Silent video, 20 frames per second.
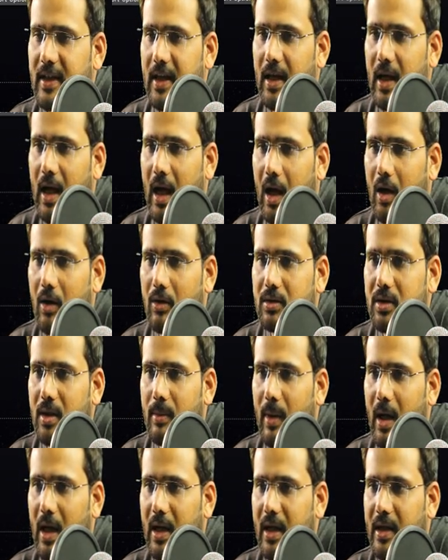see
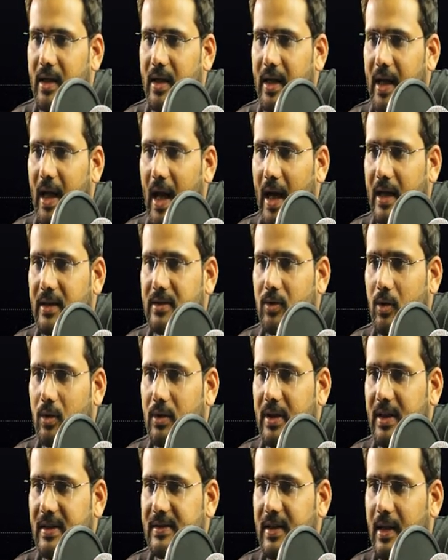how the market
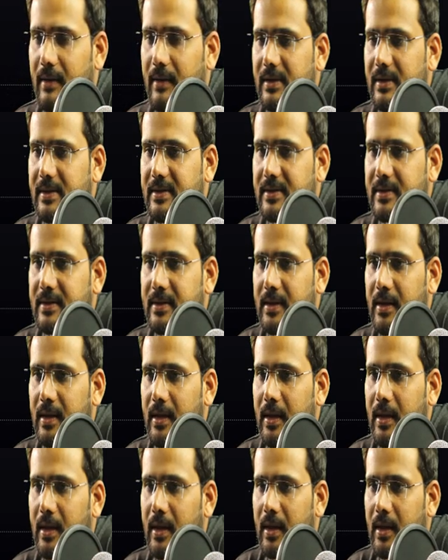reacts on levels,
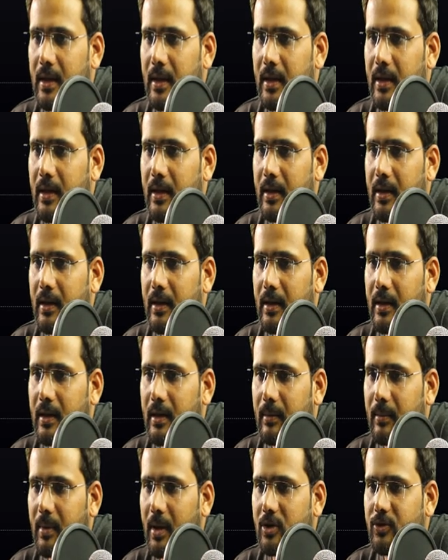
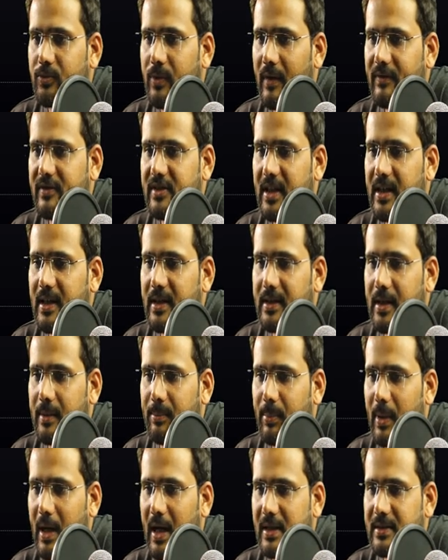because we have seen
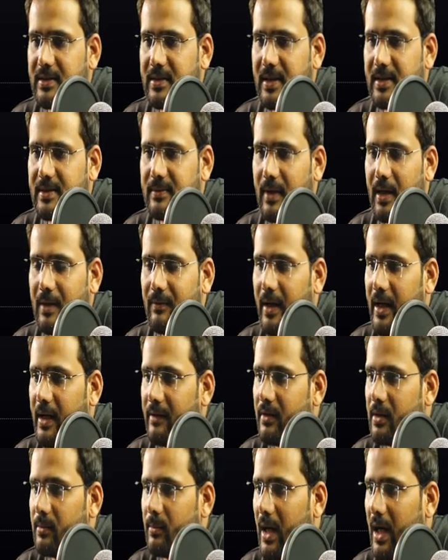in the past as well,
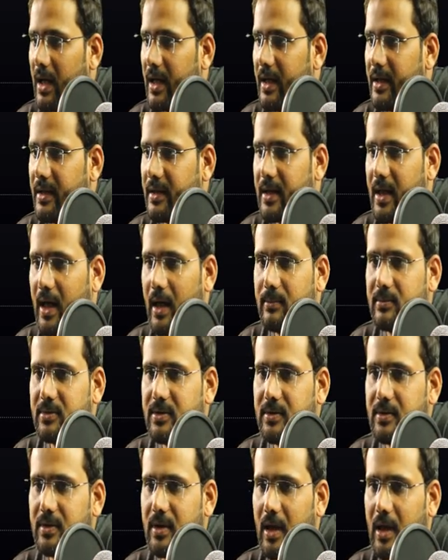whenever market
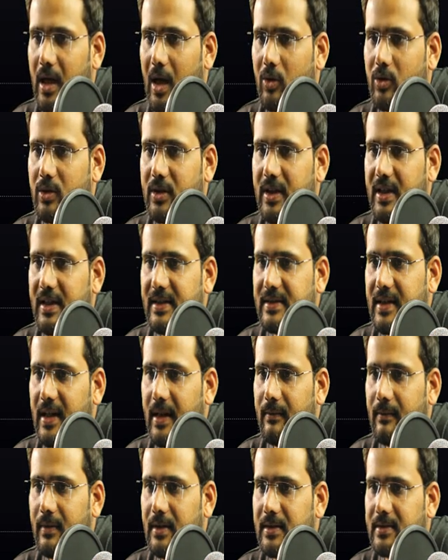comes around
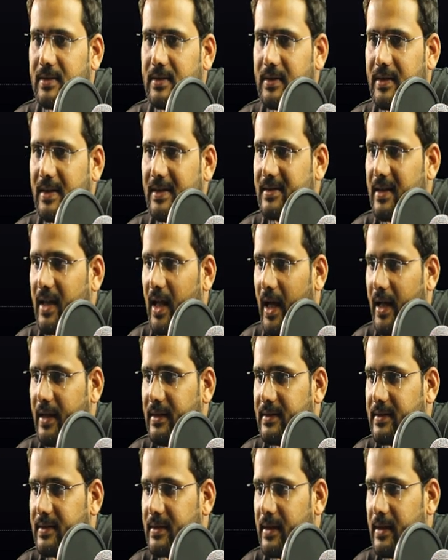these levels, these
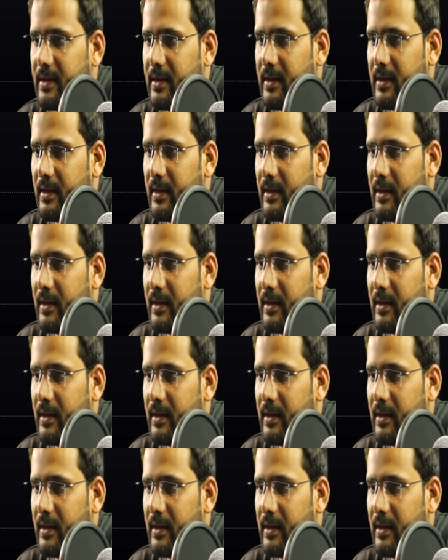lines,